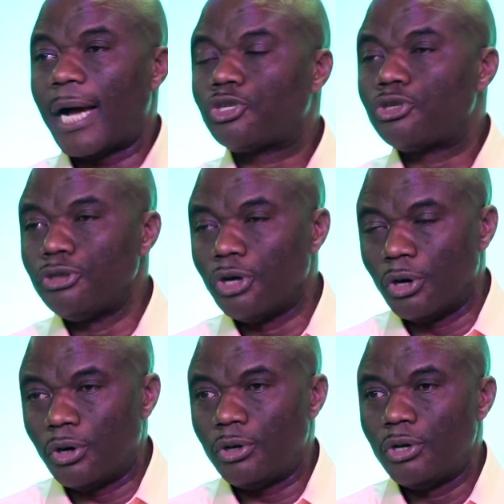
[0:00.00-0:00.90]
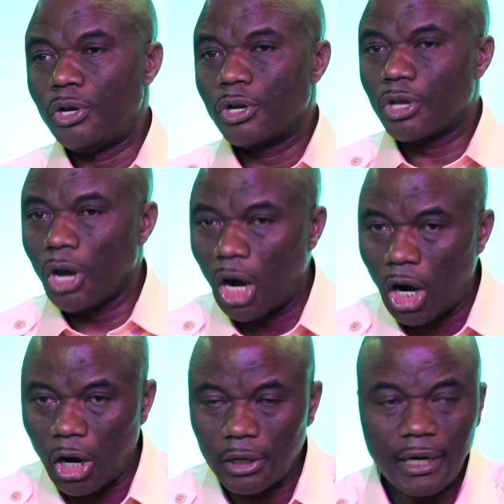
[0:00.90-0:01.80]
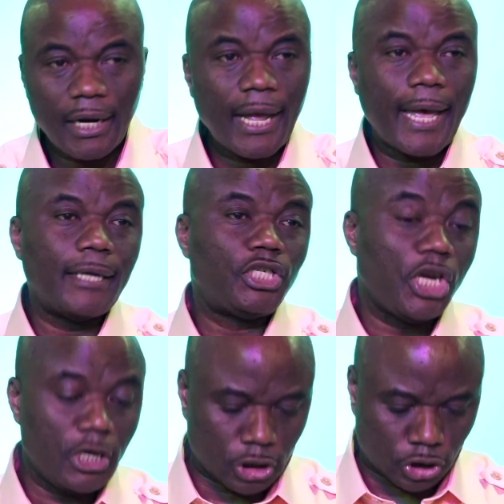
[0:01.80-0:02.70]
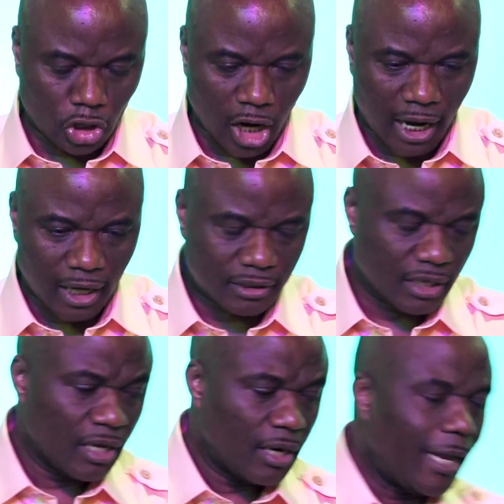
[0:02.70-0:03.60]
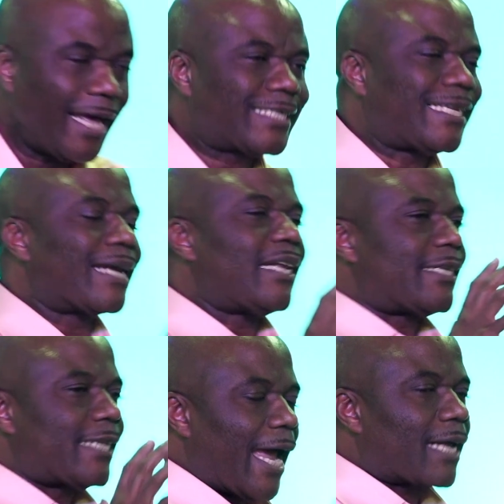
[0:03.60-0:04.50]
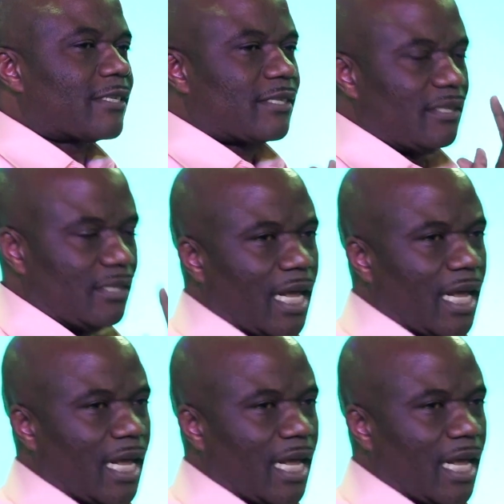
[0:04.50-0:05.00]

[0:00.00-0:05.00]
How to Know God and Jesus Christ. Let's take the text